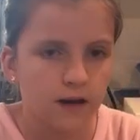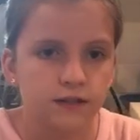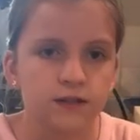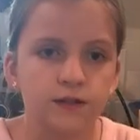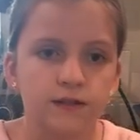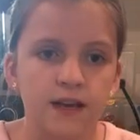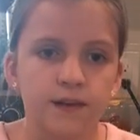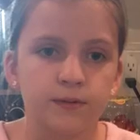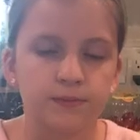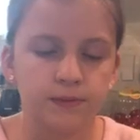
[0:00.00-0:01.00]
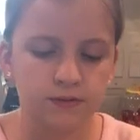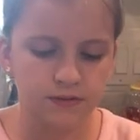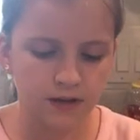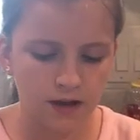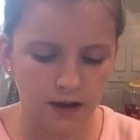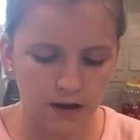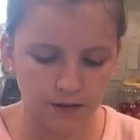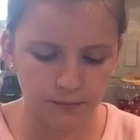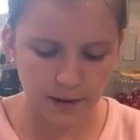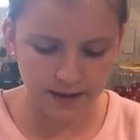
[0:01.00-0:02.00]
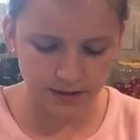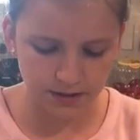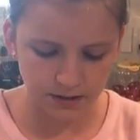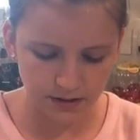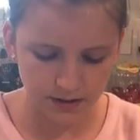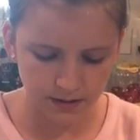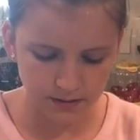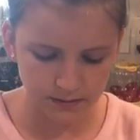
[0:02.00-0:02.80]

2 tablespoons of white sugar,